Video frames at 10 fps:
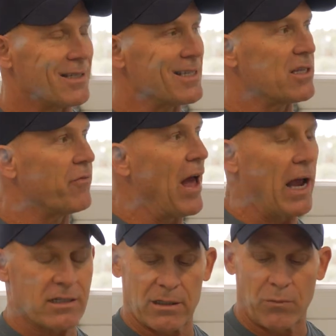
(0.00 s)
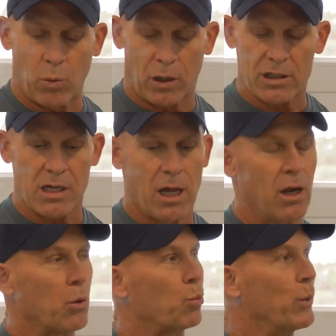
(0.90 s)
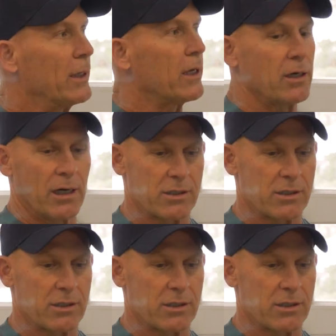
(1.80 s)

This stuff actually works really good.